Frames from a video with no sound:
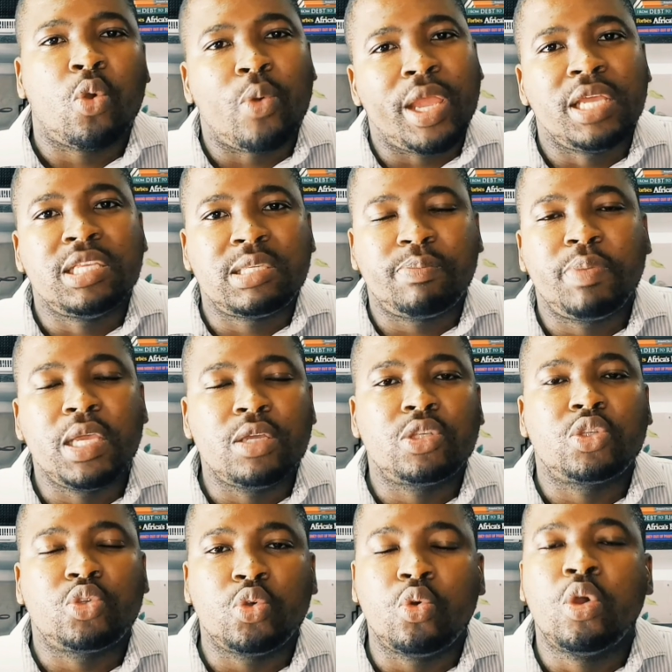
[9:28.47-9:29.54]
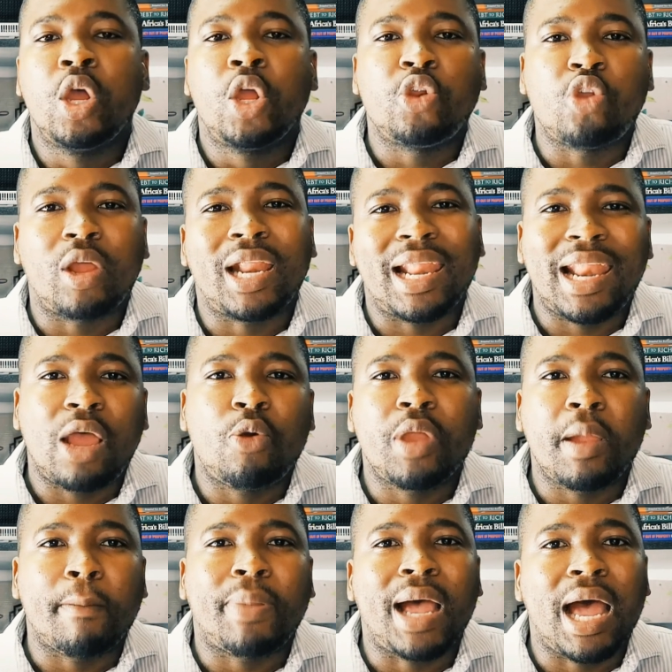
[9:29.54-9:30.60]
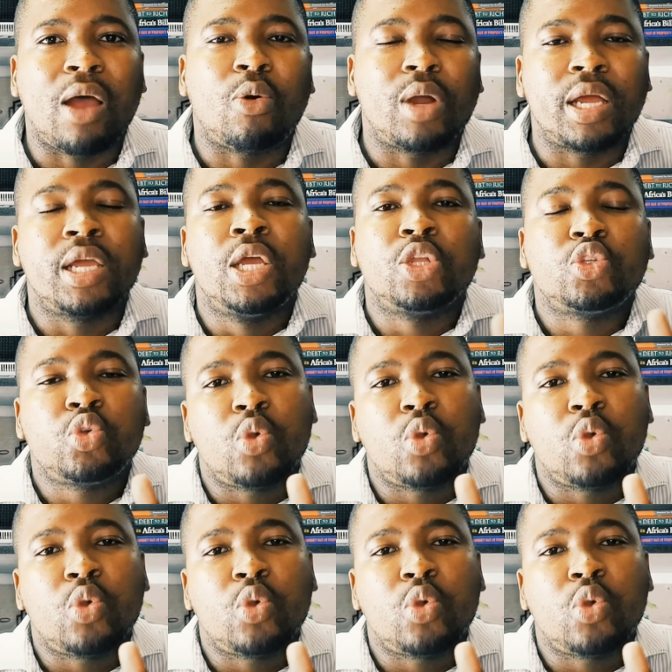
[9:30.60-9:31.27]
where he speaks to not allowing power